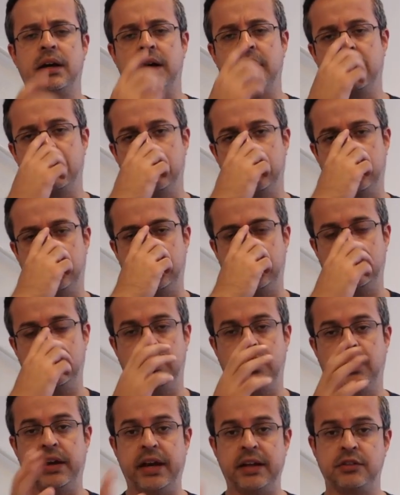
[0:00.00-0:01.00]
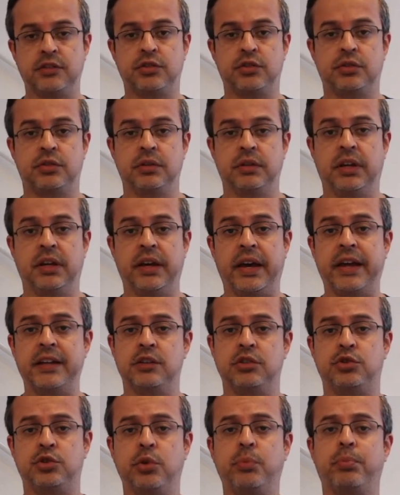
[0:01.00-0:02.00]
He
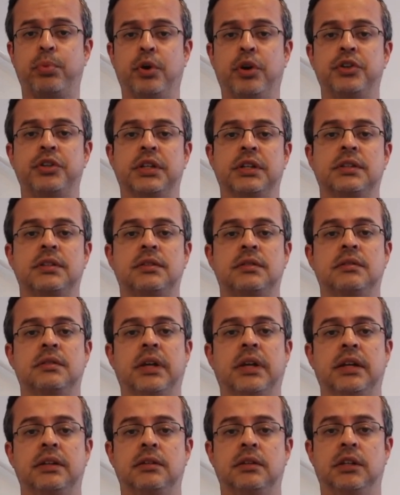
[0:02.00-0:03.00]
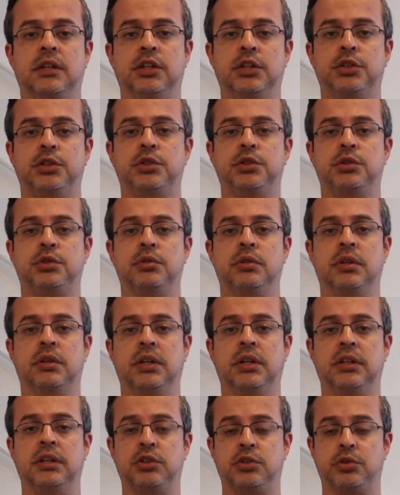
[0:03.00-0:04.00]
had two projects that
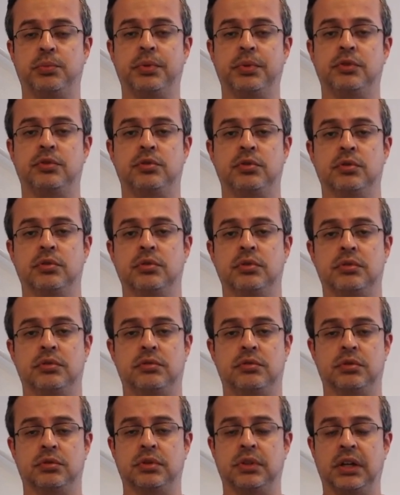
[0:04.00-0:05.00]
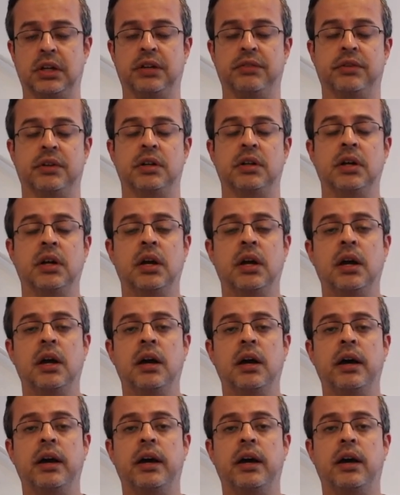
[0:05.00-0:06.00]
he needs to deliver.
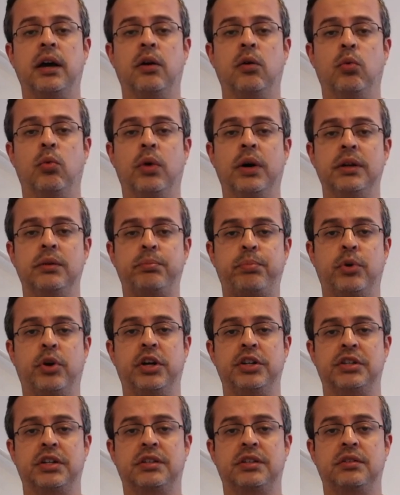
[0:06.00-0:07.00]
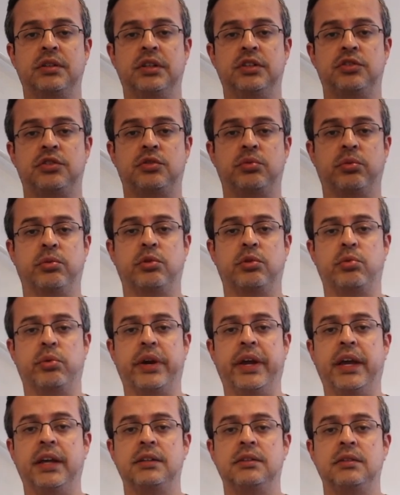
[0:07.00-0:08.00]
One project is to
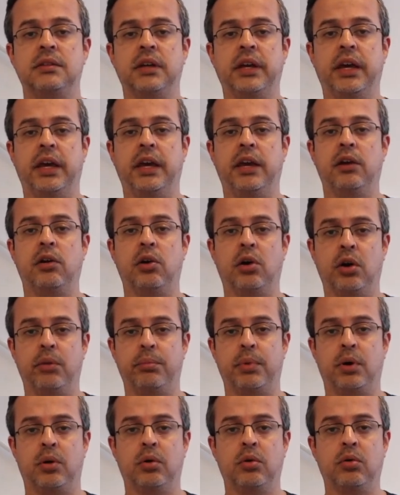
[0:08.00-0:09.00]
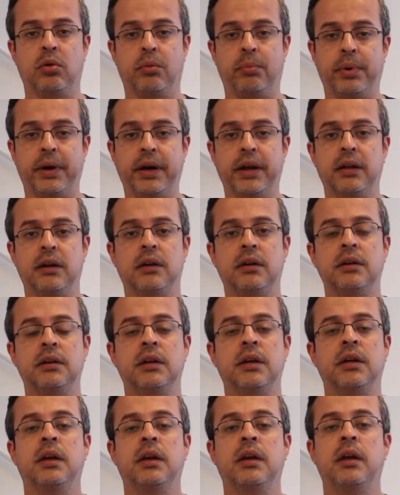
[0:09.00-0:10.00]
create a COBOL compiler,
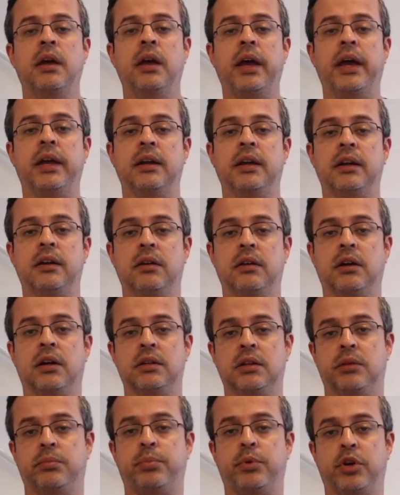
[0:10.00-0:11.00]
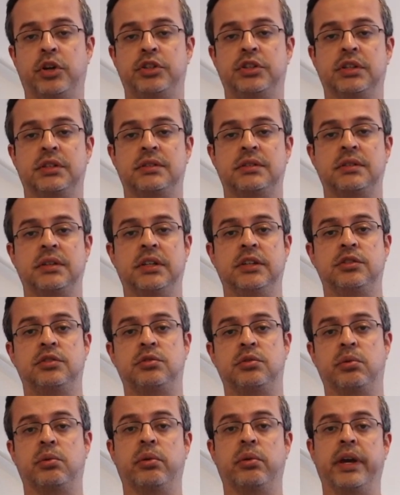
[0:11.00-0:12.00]
and another project is
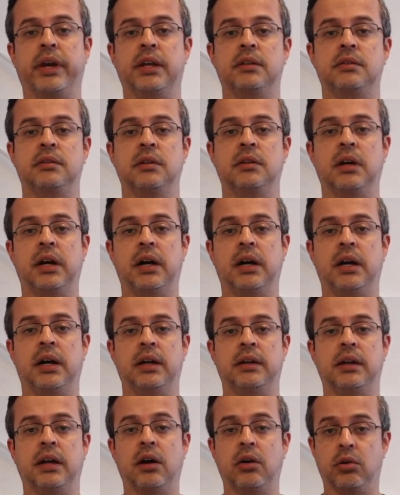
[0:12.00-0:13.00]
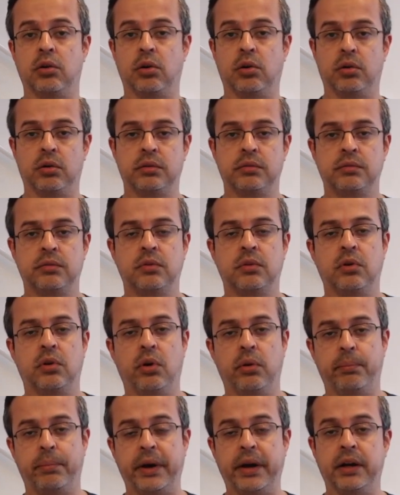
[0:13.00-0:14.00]
to create an Algo
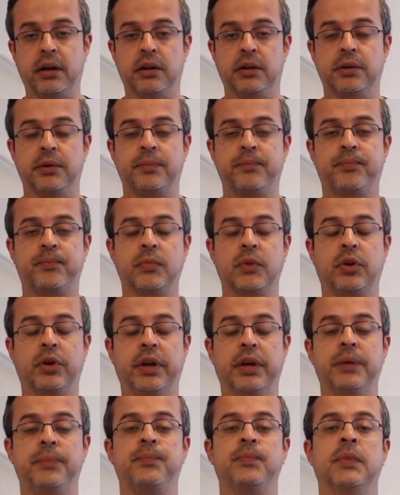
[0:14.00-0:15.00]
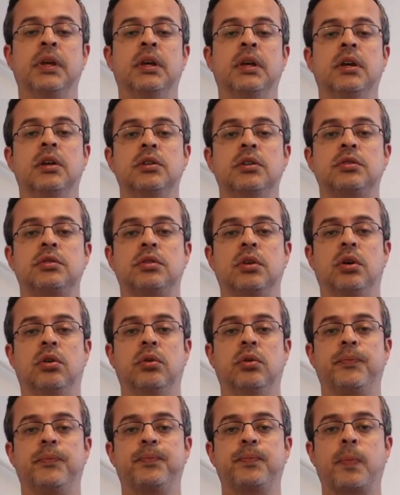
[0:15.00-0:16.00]
compiler. Okay,
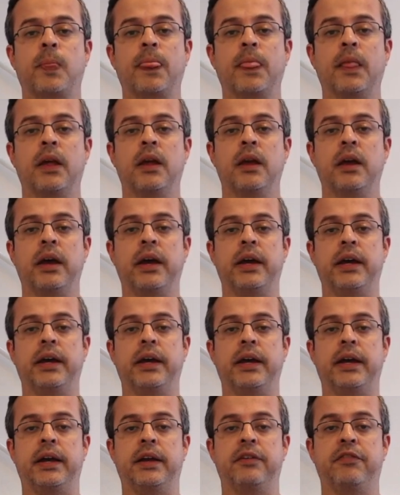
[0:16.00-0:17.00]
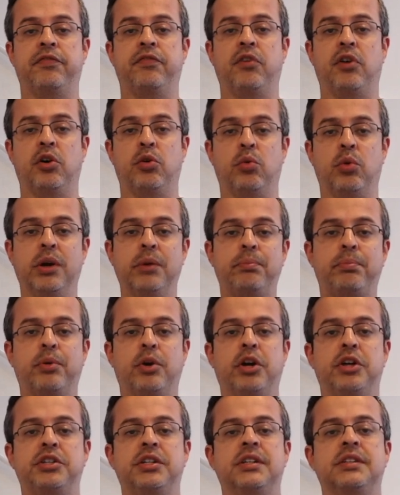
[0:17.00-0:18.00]
so for one
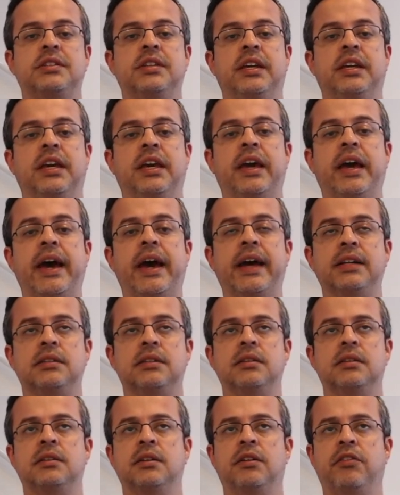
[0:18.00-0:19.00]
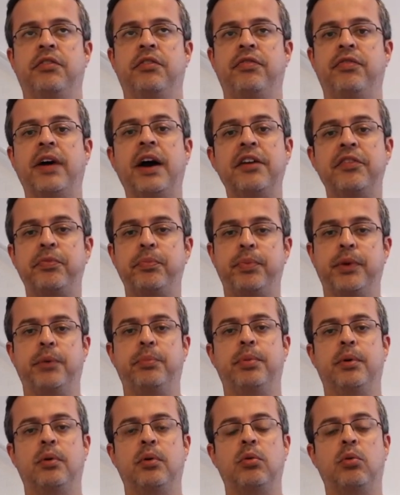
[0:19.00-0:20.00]
project he had 5
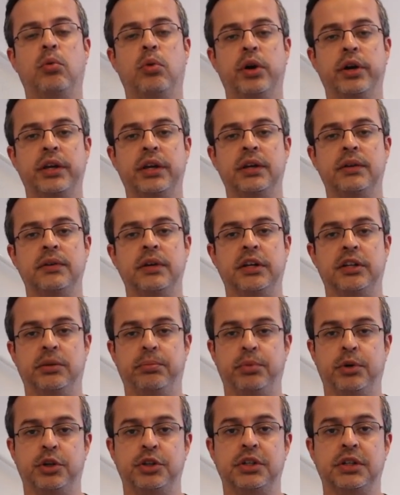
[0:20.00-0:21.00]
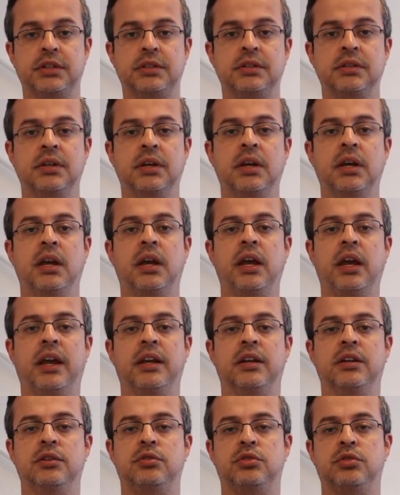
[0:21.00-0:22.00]
people working in the project,
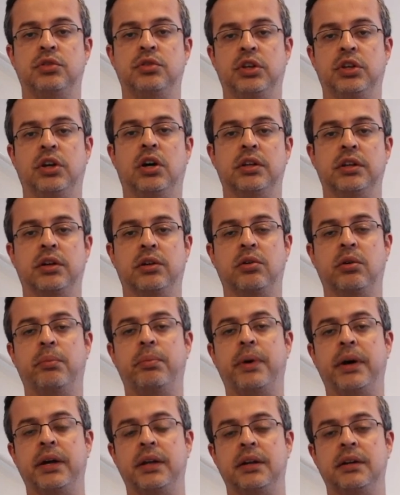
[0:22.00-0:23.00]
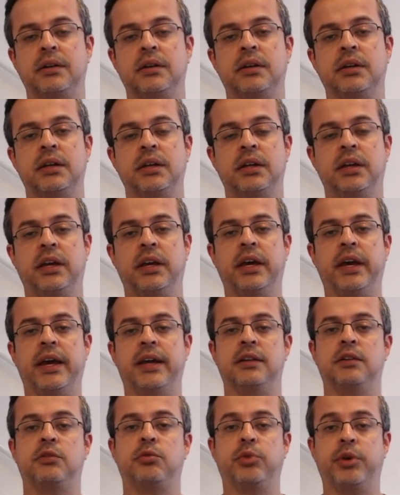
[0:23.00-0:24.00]
and to the other compiler he
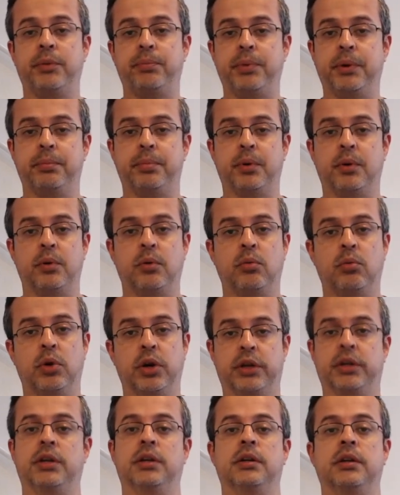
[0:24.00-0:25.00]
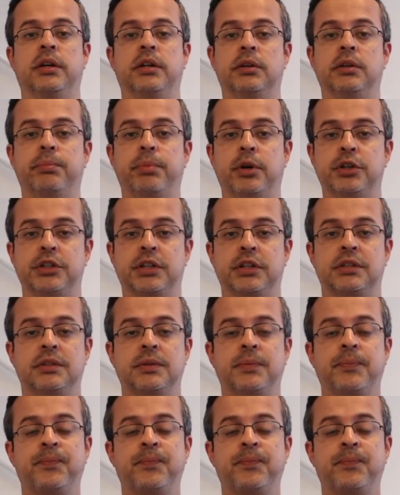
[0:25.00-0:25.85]
had 3 people working in the project.